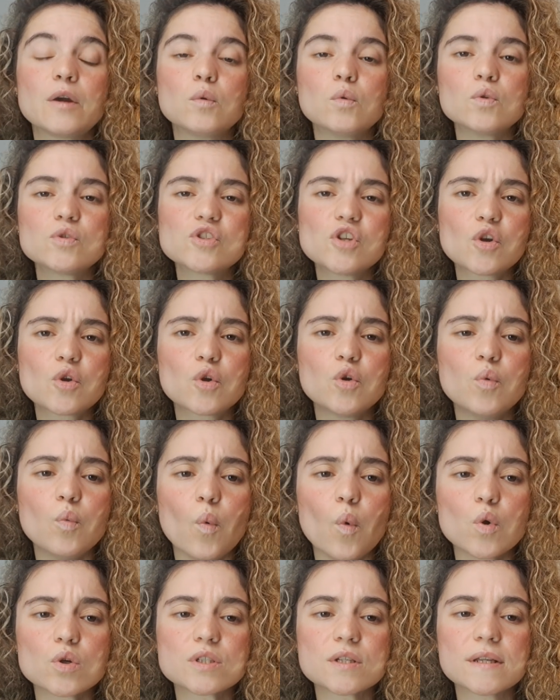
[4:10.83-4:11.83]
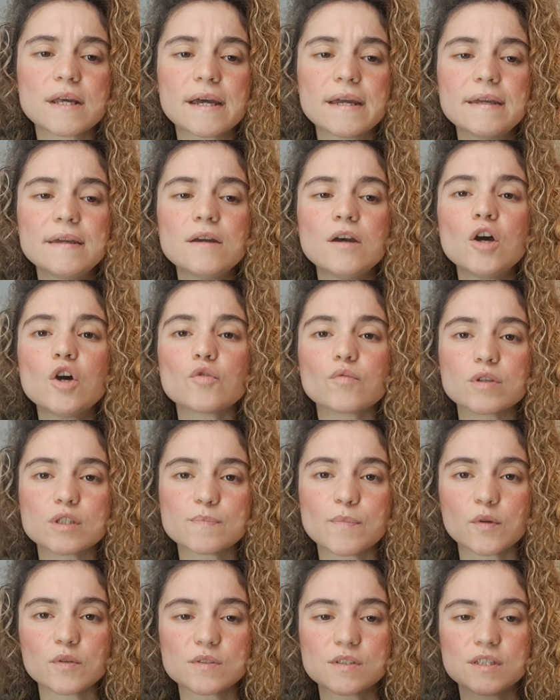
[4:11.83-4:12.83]
also coordinate
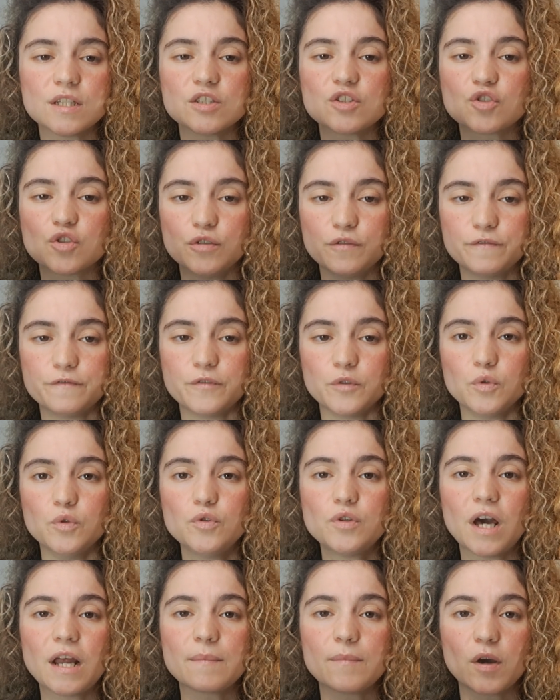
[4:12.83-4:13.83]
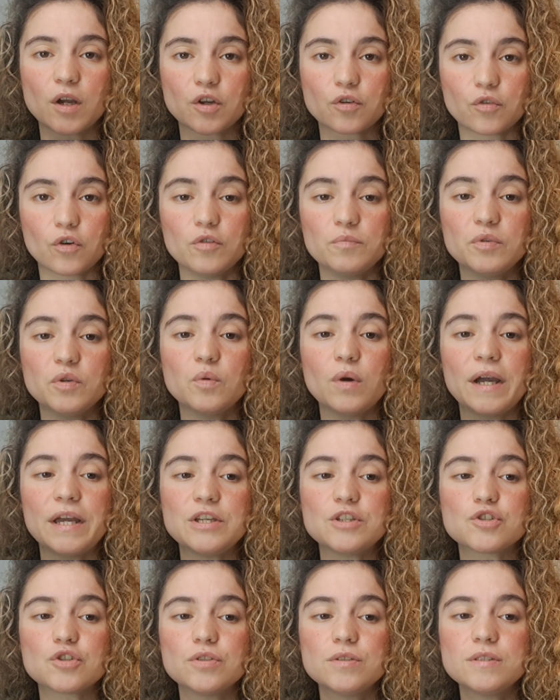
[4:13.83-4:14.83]
responses to food and microbial
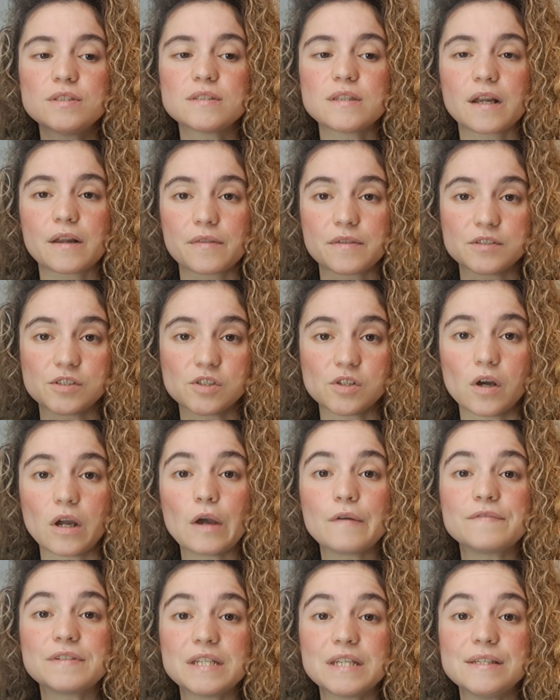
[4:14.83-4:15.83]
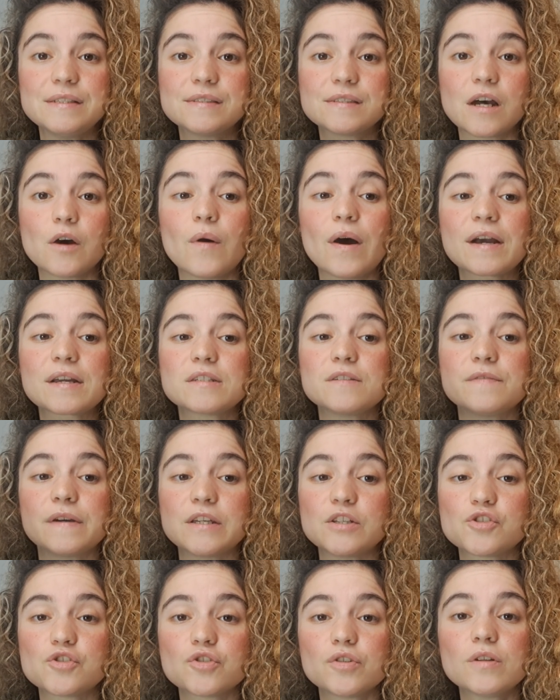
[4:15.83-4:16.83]
agents that are the site of T cell
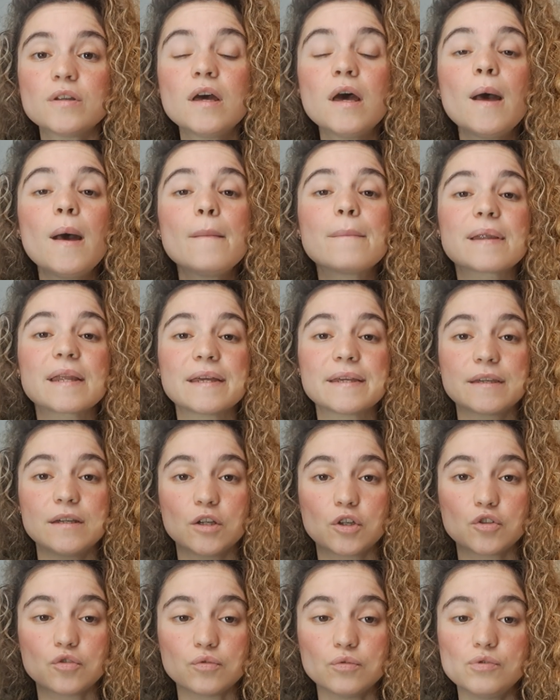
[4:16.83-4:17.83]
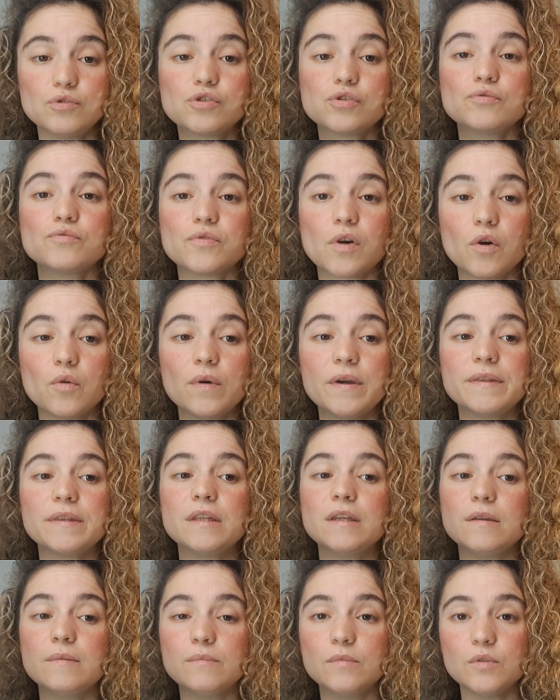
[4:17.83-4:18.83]
activation, playing a crucial role in
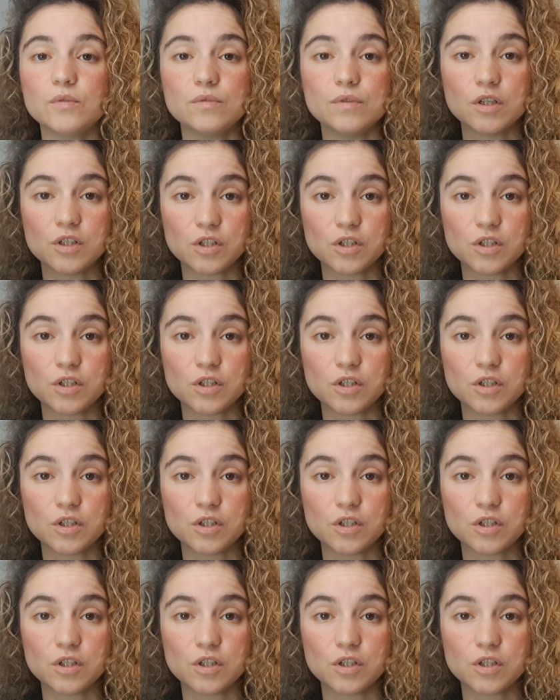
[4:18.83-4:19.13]
the immune